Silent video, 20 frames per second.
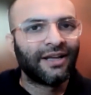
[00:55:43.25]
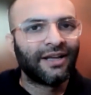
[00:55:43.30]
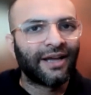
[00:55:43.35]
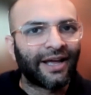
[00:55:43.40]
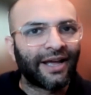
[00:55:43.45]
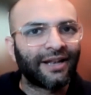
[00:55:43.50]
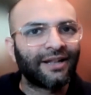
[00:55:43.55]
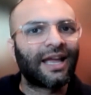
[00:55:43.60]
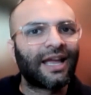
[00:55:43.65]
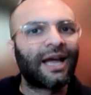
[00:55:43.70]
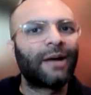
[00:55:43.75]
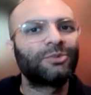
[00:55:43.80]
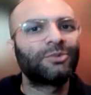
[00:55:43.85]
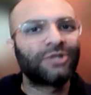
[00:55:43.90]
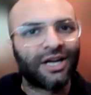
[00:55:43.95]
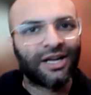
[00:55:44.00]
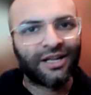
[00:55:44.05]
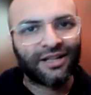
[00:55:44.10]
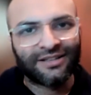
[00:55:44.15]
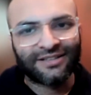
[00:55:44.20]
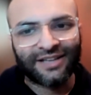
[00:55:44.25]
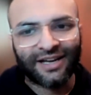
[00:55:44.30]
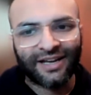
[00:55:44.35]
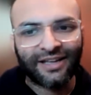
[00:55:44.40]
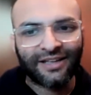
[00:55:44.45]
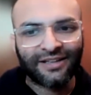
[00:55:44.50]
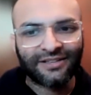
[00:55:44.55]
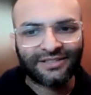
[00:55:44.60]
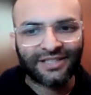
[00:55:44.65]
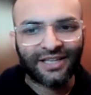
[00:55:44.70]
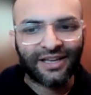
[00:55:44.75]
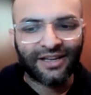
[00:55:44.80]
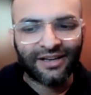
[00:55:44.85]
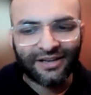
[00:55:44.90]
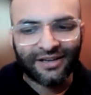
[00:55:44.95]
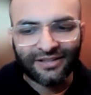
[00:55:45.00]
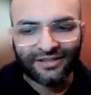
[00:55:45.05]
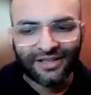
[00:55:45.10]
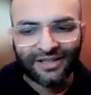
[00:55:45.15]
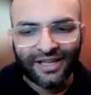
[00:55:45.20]
and capture, as I say
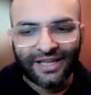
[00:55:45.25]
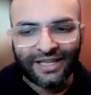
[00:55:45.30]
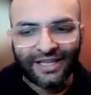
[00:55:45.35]
it,